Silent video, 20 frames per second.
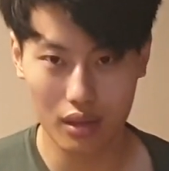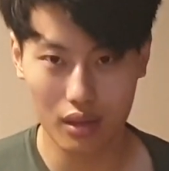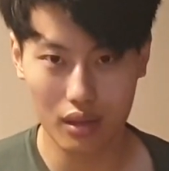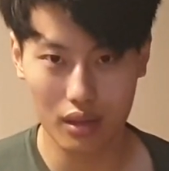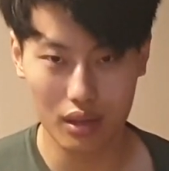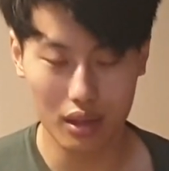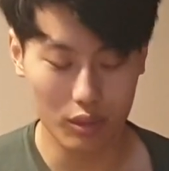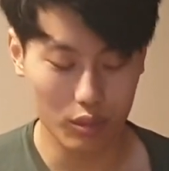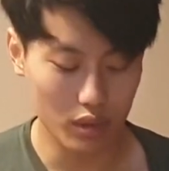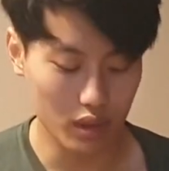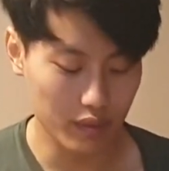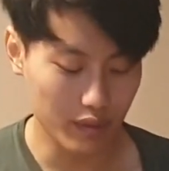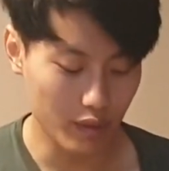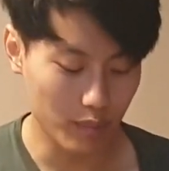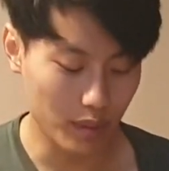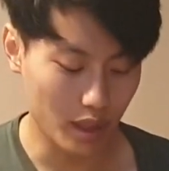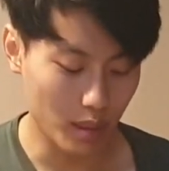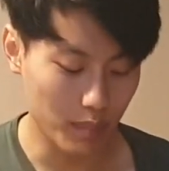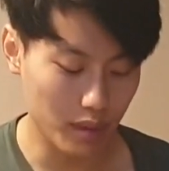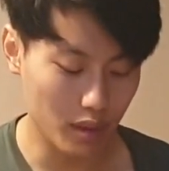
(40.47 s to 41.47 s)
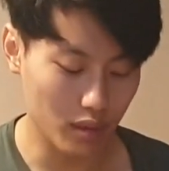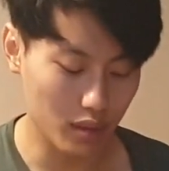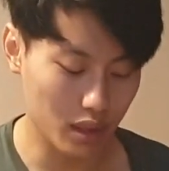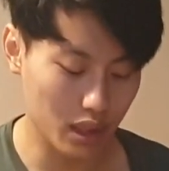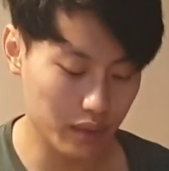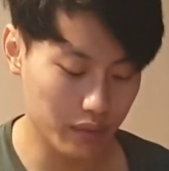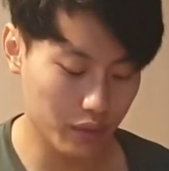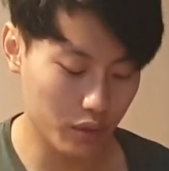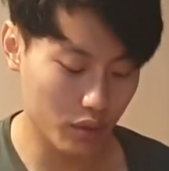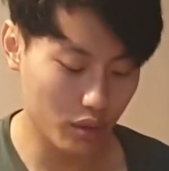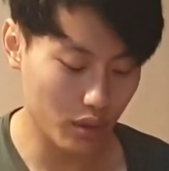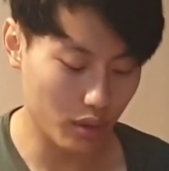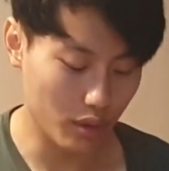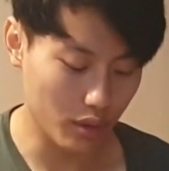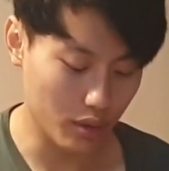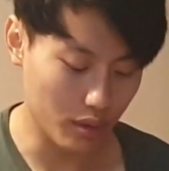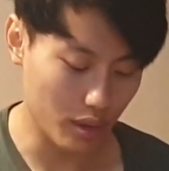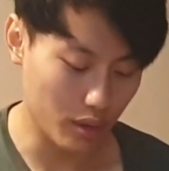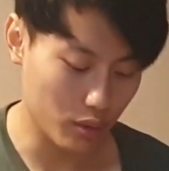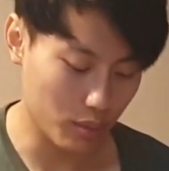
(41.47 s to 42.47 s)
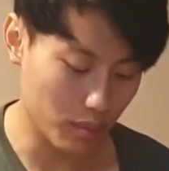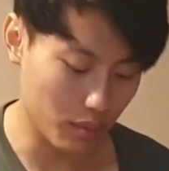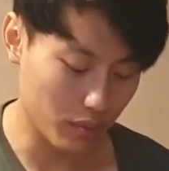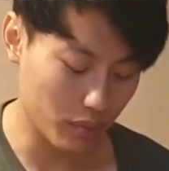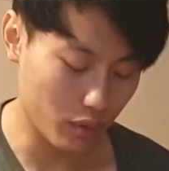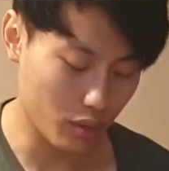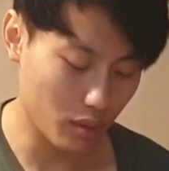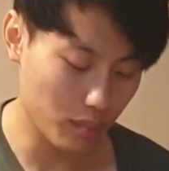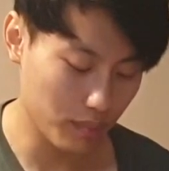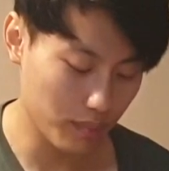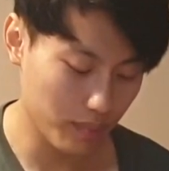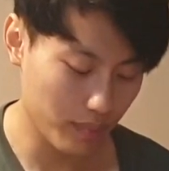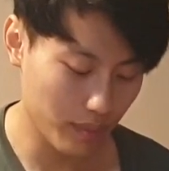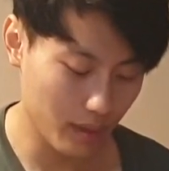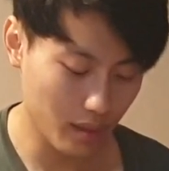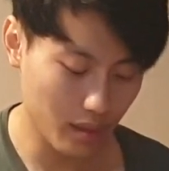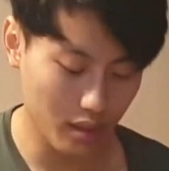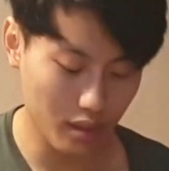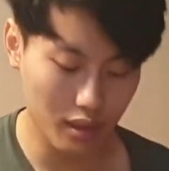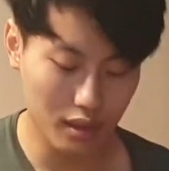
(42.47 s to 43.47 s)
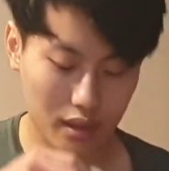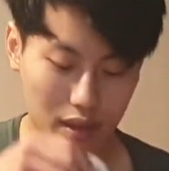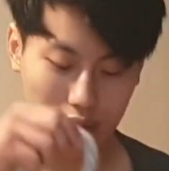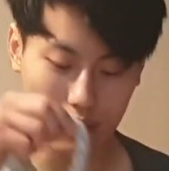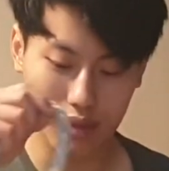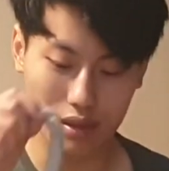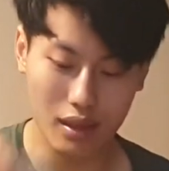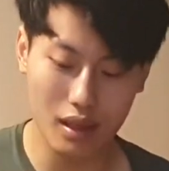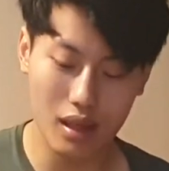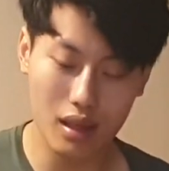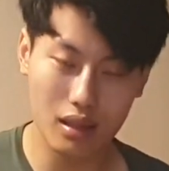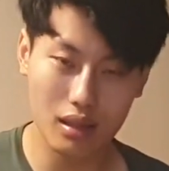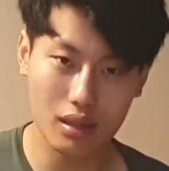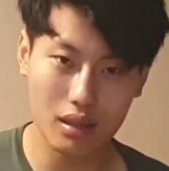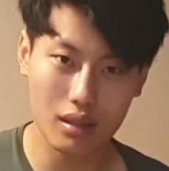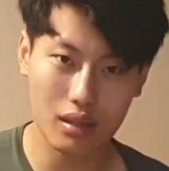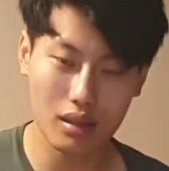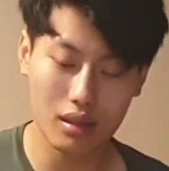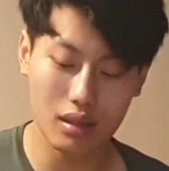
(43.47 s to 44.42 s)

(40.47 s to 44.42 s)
whatever barbell lifts you're going to perform. Then